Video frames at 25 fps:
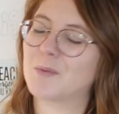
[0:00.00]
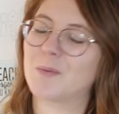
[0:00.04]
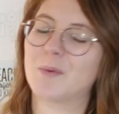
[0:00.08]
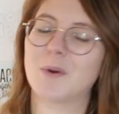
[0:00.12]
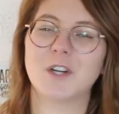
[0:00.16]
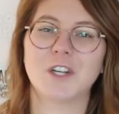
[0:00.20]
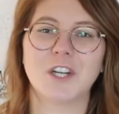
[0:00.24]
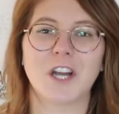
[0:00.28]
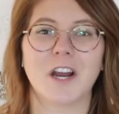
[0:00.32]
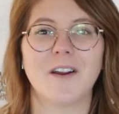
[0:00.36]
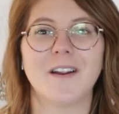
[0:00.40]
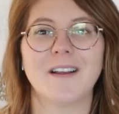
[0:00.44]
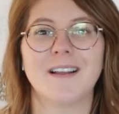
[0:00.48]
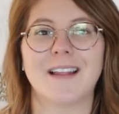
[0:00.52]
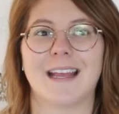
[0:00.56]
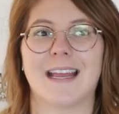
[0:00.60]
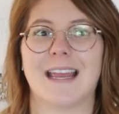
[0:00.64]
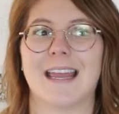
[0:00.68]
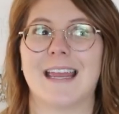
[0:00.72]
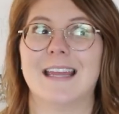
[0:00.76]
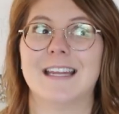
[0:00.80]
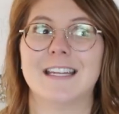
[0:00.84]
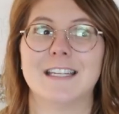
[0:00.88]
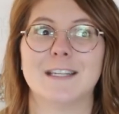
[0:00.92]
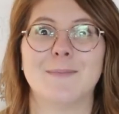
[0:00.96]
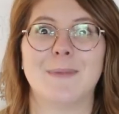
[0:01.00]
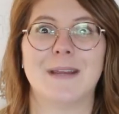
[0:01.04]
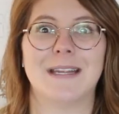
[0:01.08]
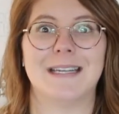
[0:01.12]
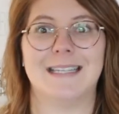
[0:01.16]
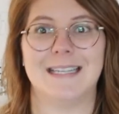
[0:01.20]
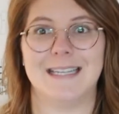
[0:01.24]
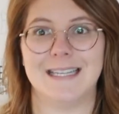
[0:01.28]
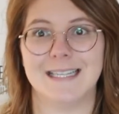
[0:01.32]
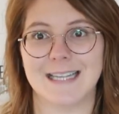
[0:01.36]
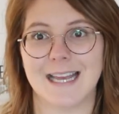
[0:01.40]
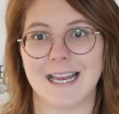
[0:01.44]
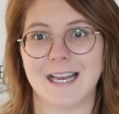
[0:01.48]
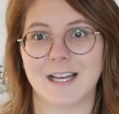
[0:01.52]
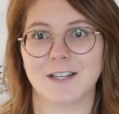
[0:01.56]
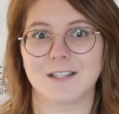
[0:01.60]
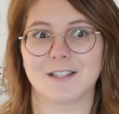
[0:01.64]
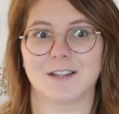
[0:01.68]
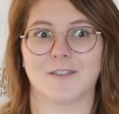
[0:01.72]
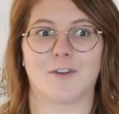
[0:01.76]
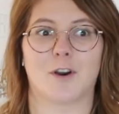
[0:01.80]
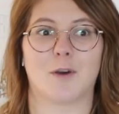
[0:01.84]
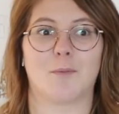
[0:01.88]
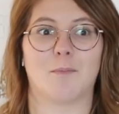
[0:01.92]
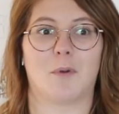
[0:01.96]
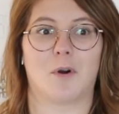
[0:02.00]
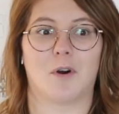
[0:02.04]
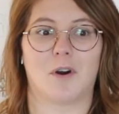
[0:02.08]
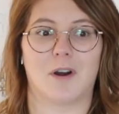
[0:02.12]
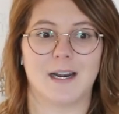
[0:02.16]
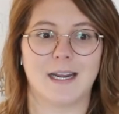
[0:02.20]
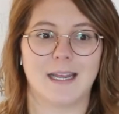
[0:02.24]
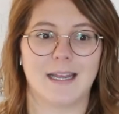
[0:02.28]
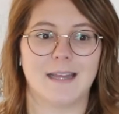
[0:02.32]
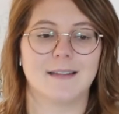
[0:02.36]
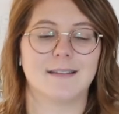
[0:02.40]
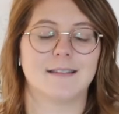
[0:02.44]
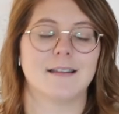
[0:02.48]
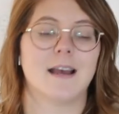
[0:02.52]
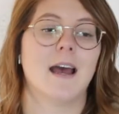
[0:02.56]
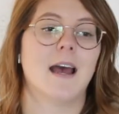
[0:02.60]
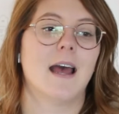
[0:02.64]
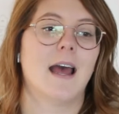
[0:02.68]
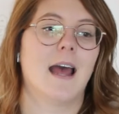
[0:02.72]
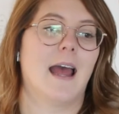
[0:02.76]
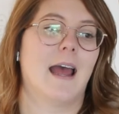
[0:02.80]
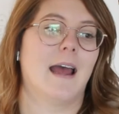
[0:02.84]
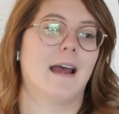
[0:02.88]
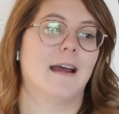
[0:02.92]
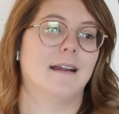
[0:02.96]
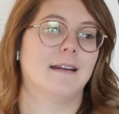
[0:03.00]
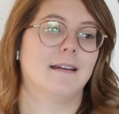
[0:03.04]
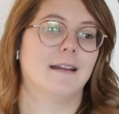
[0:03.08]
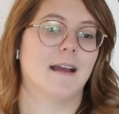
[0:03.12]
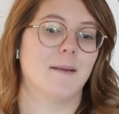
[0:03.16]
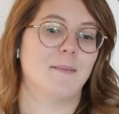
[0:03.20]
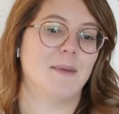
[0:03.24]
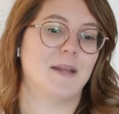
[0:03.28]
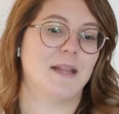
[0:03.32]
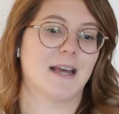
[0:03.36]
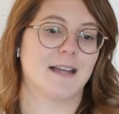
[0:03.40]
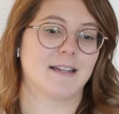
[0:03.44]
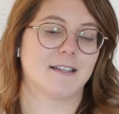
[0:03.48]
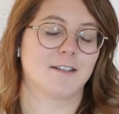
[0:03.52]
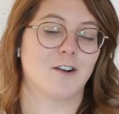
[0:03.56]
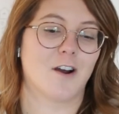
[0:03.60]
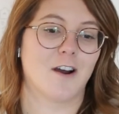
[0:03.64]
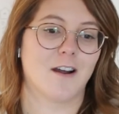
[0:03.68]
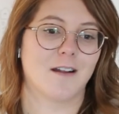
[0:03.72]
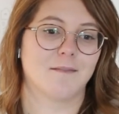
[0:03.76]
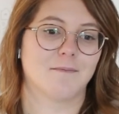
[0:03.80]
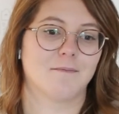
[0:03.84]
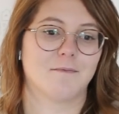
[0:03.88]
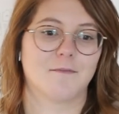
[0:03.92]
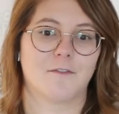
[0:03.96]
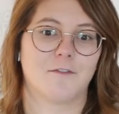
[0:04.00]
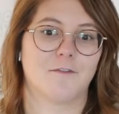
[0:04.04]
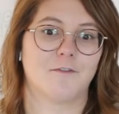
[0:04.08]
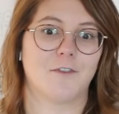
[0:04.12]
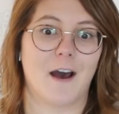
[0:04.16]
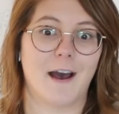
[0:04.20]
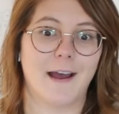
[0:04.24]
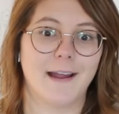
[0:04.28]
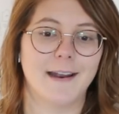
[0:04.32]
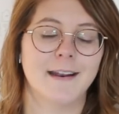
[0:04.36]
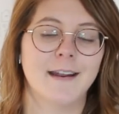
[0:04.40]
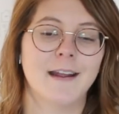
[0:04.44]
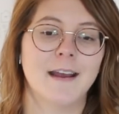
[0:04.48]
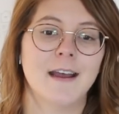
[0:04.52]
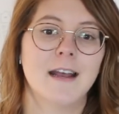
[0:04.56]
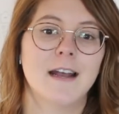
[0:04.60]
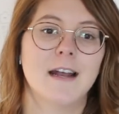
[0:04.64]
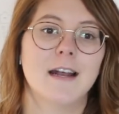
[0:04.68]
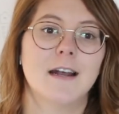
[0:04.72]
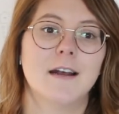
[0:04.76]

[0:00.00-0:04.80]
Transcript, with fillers: We're sharing like intimate details about our bodies. And I mean, that's not fun.